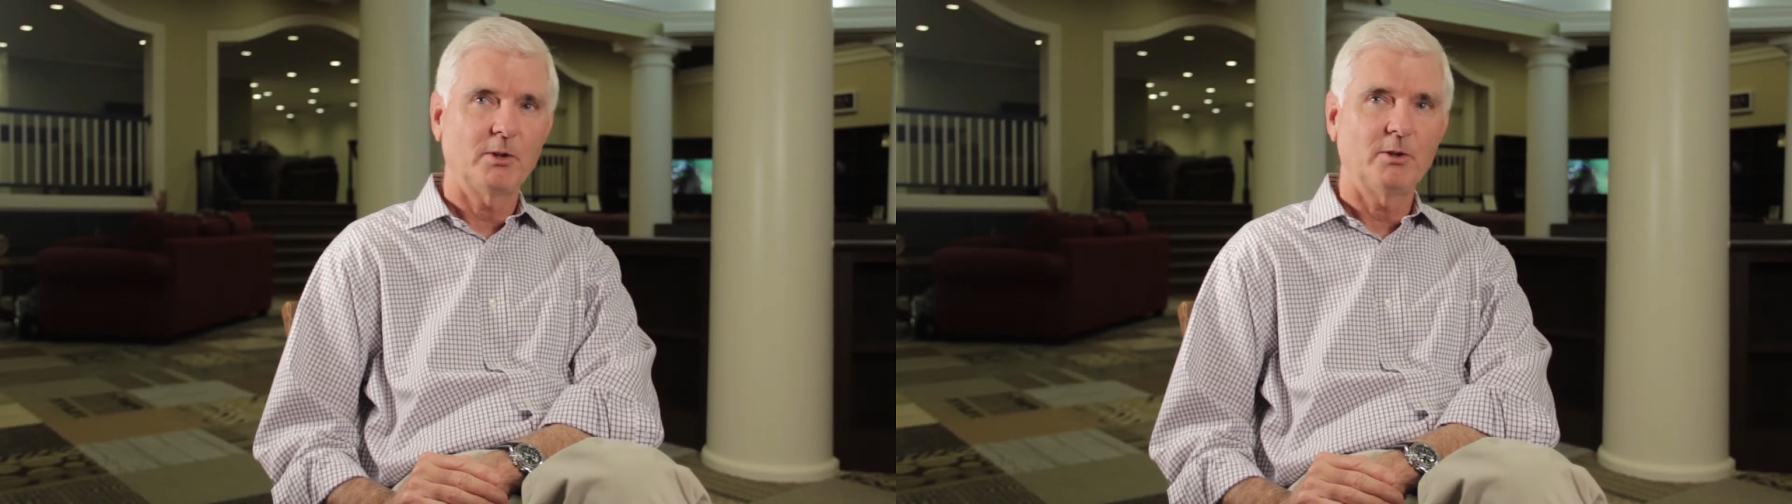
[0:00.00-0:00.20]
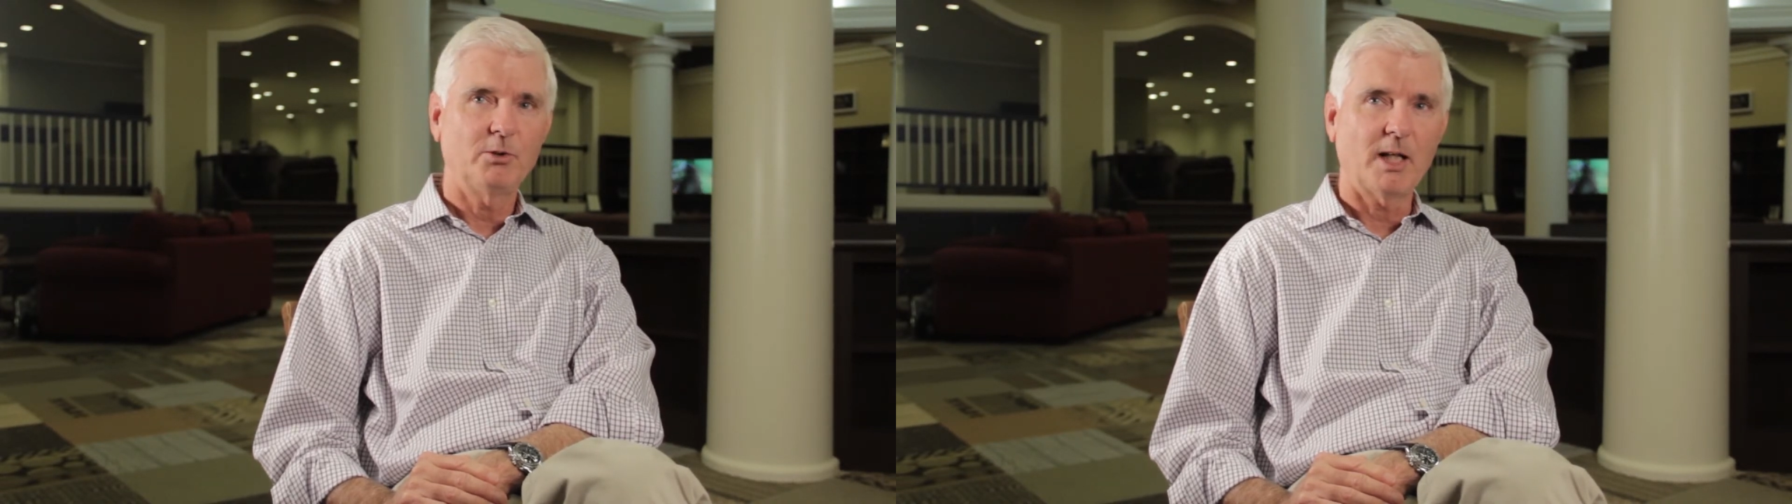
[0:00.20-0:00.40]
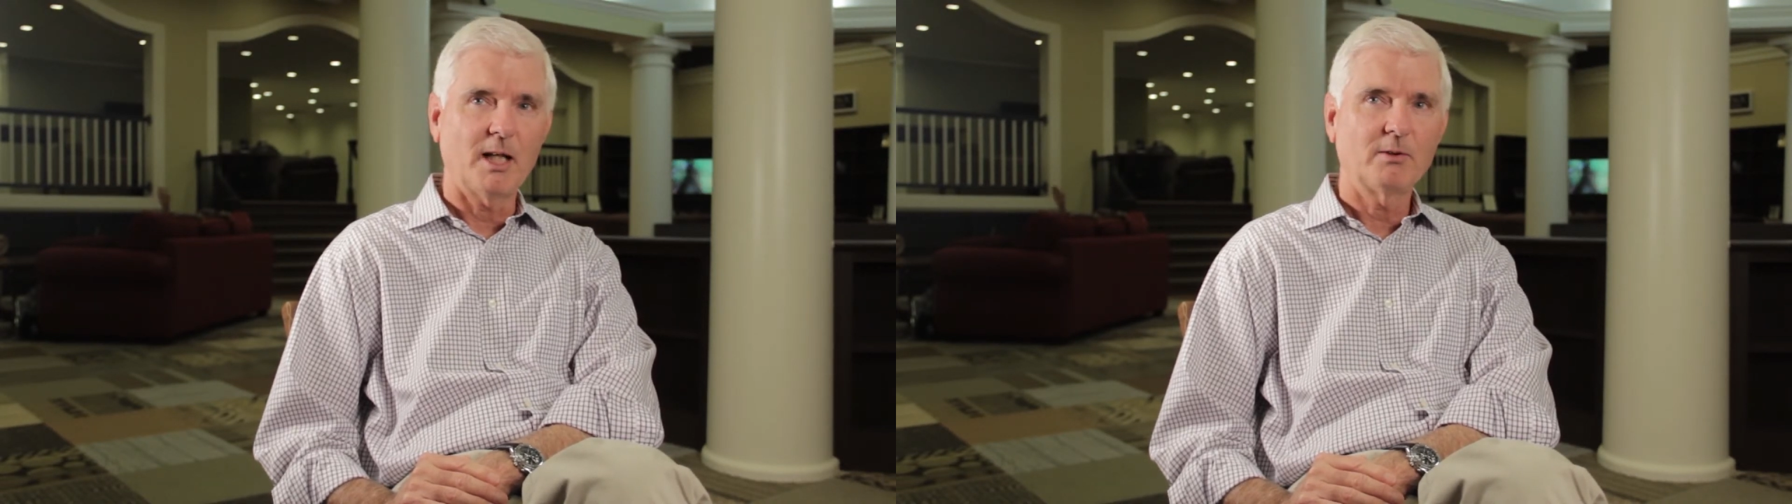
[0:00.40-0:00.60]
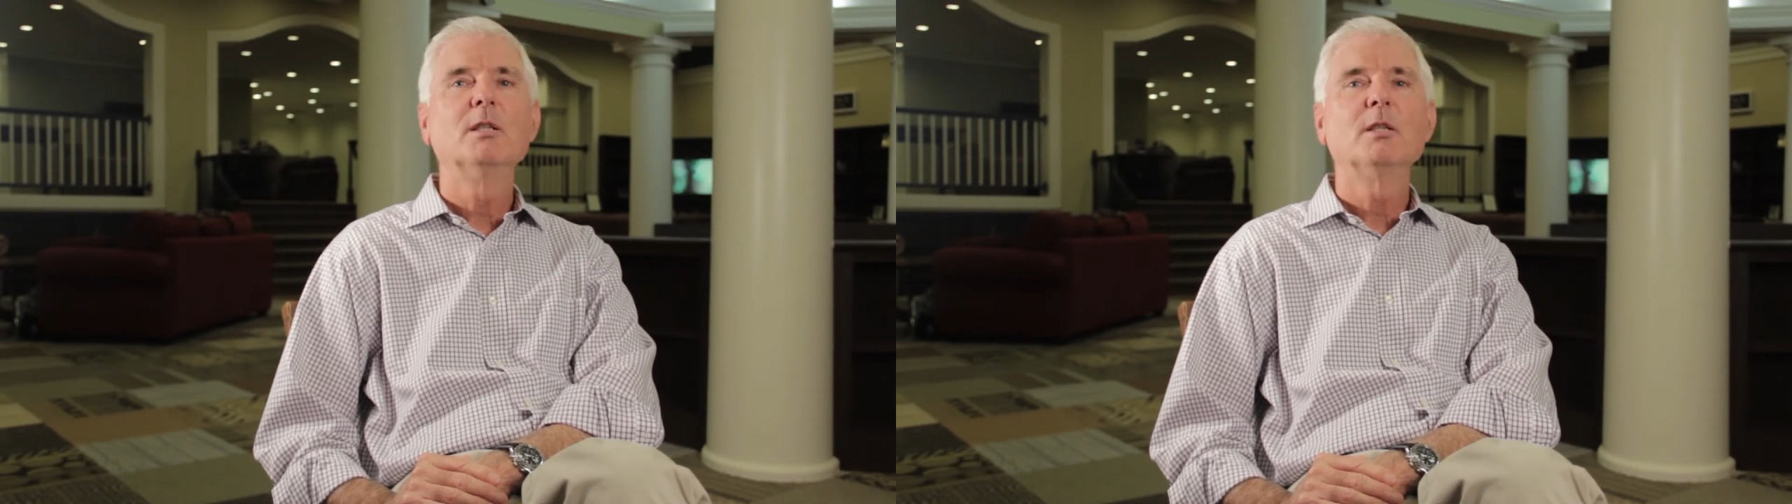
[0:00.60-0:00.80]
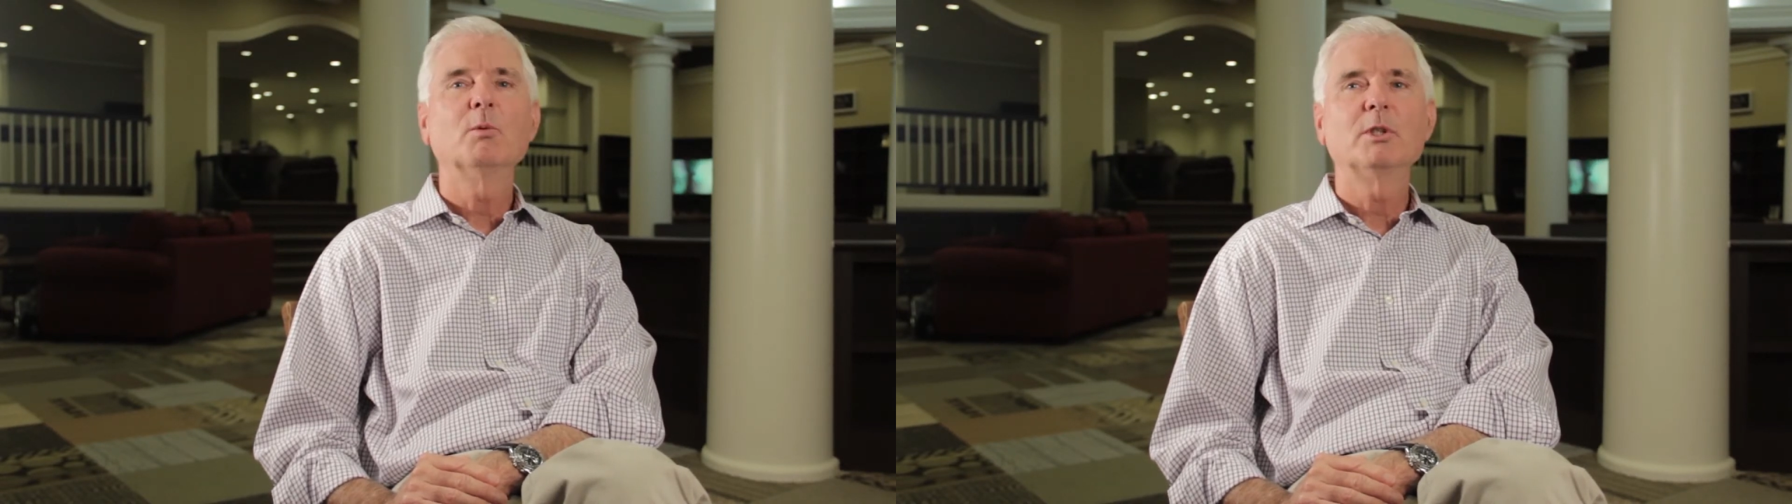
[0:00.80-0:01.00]
to the child,
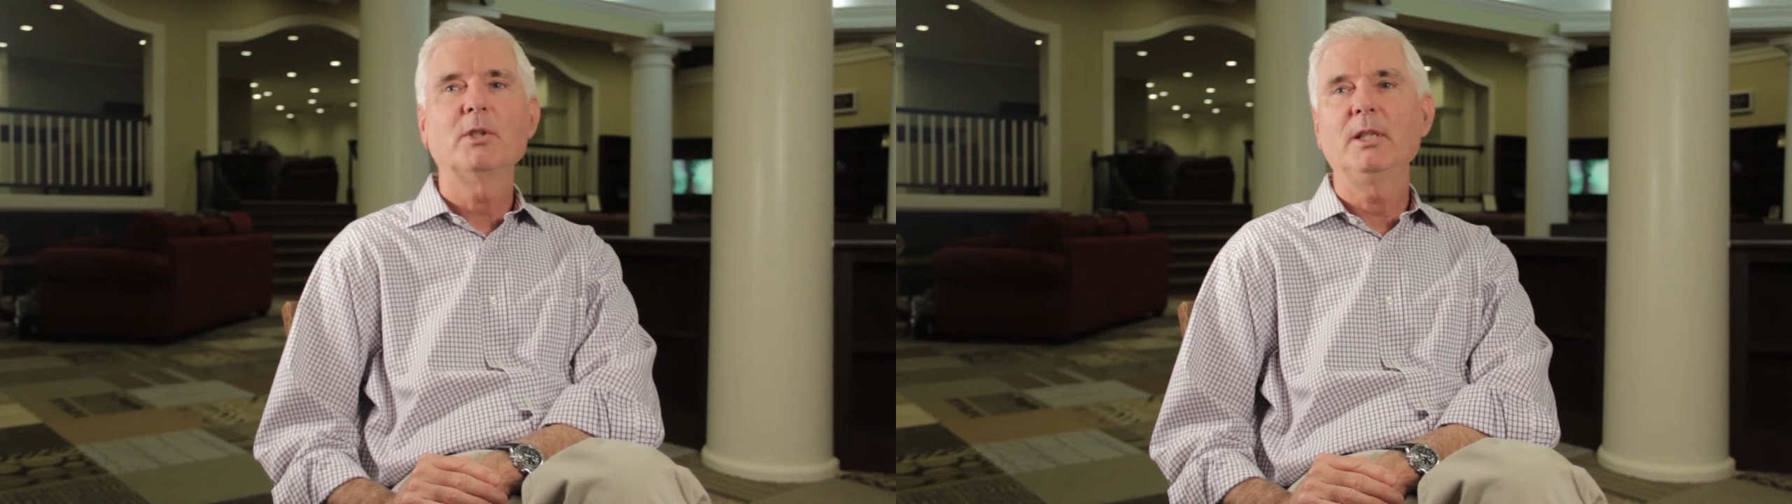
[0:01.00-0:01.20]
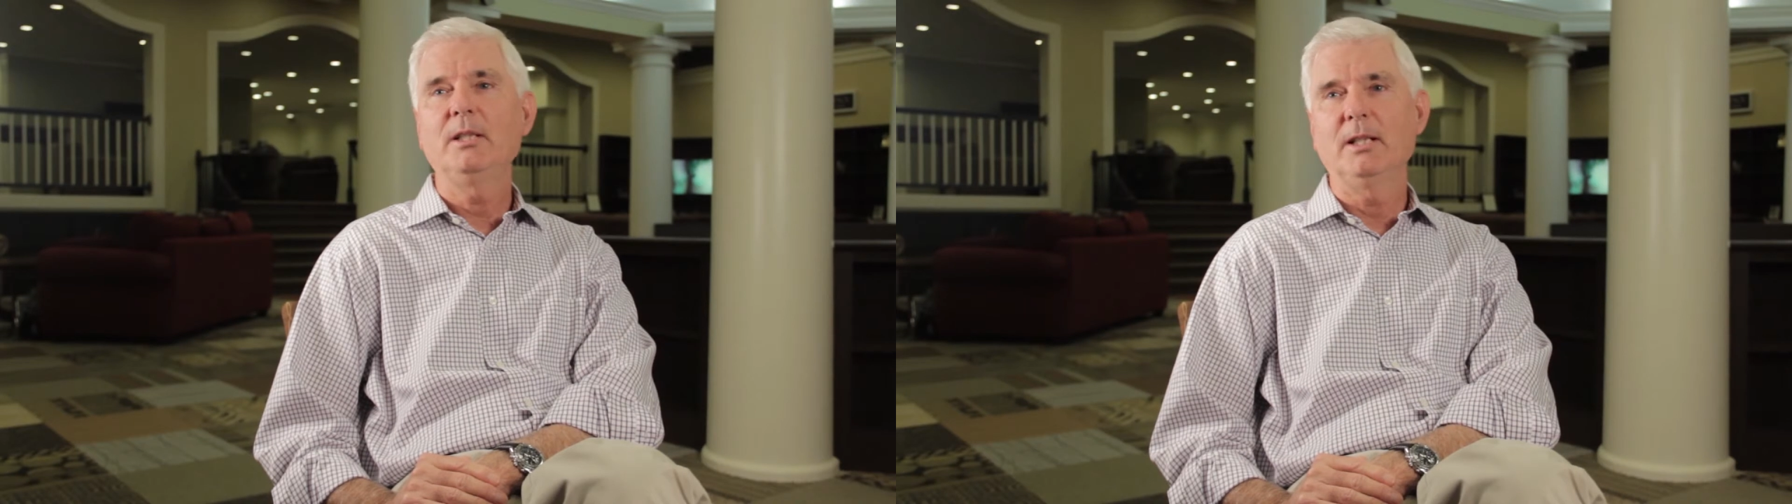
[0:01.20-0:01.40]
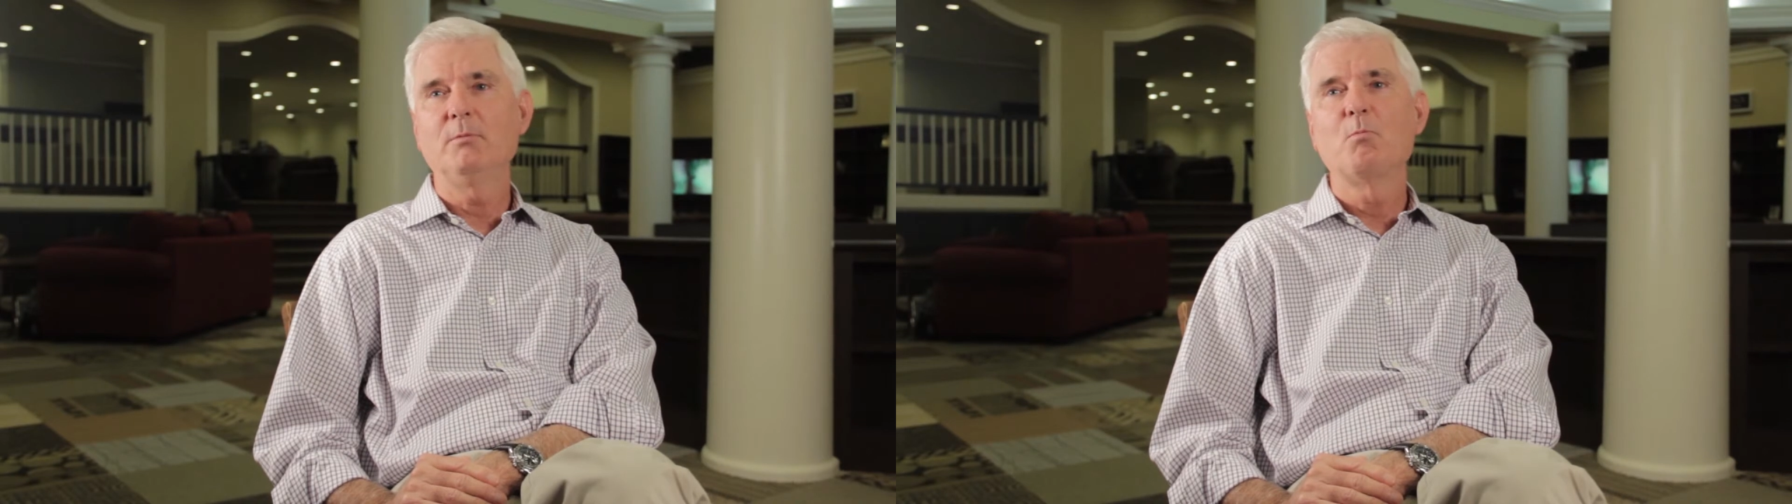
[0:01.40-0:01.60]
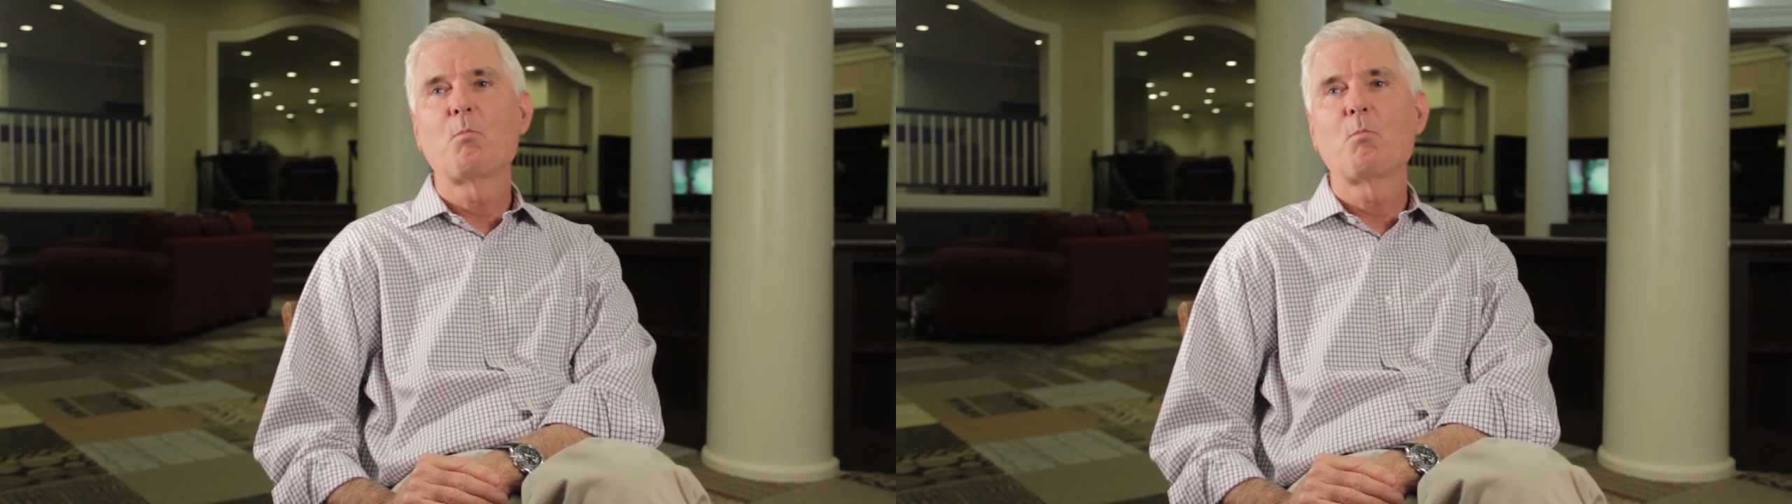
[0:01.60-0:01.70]
which they did.